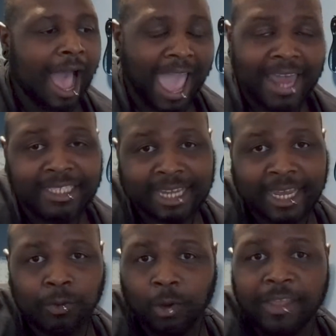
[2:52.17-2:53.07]
I had a
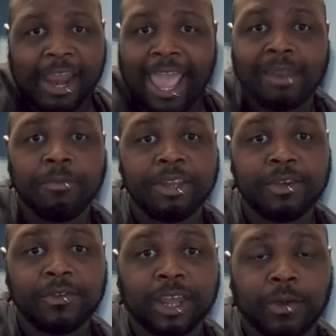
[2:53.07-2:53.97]
second one that I hadn't been
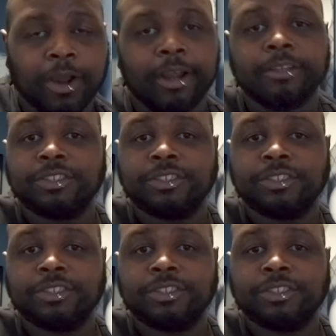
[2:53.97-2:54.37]
using anywhere.